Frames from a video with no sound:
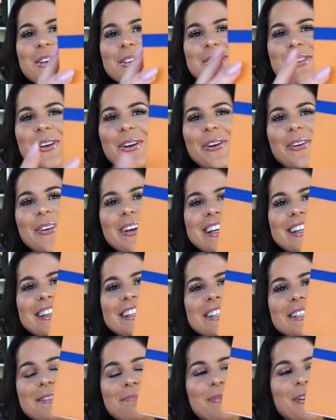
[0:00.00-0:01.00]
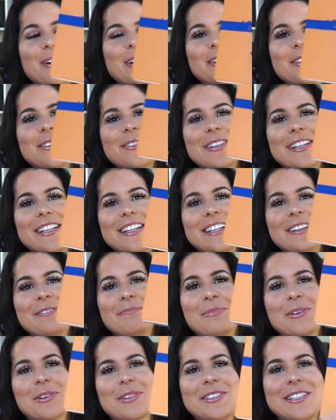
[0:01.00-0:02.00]
So in this box, we can
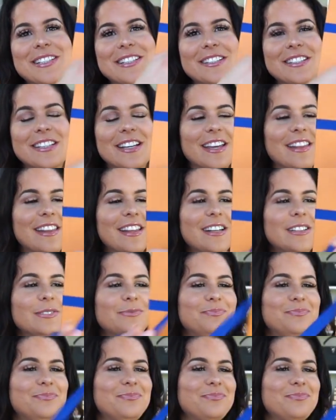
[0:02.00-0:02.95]
unbox this together